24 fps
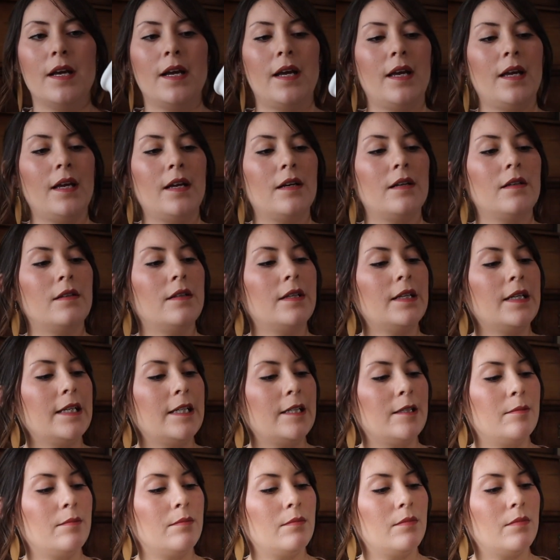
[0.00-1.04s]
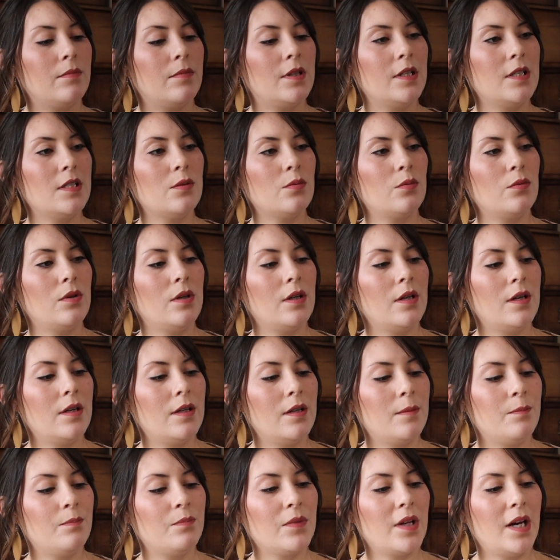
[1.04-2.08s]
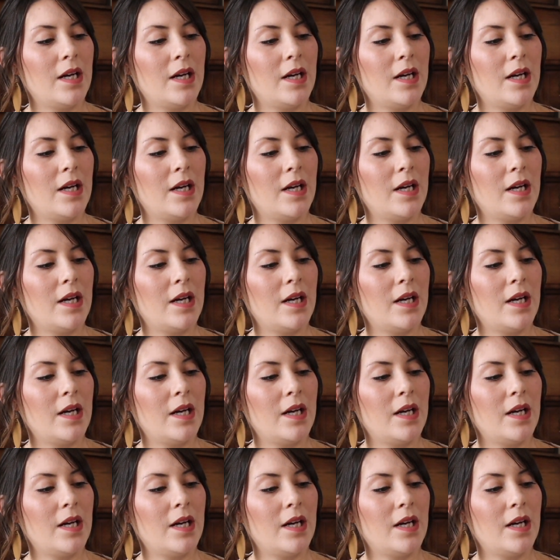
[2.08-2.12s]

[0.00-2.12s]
And this one,